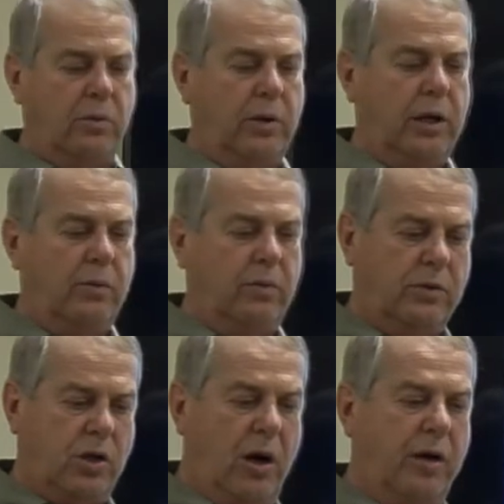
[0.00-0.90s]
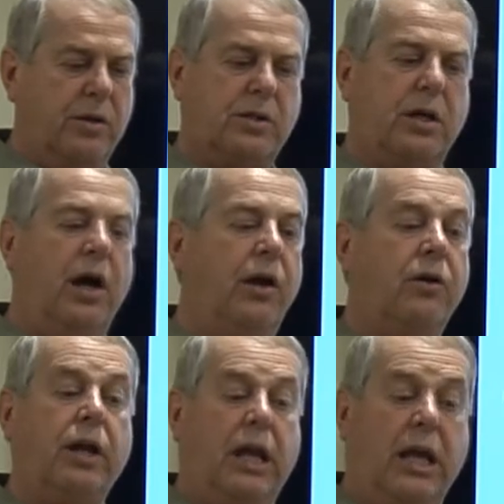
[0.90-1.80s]
we charged
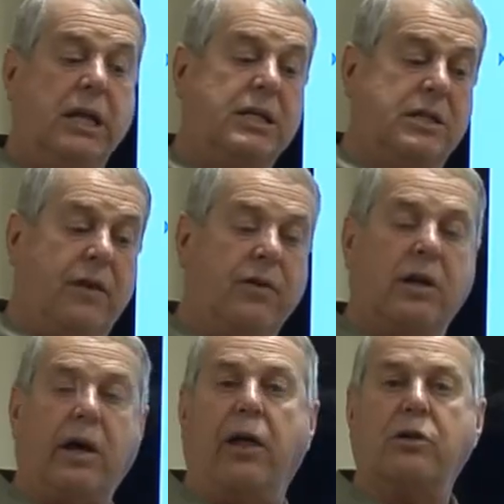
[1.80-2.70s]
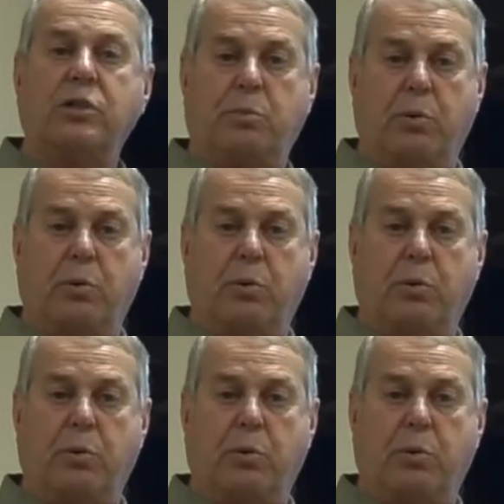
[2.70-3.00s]
$187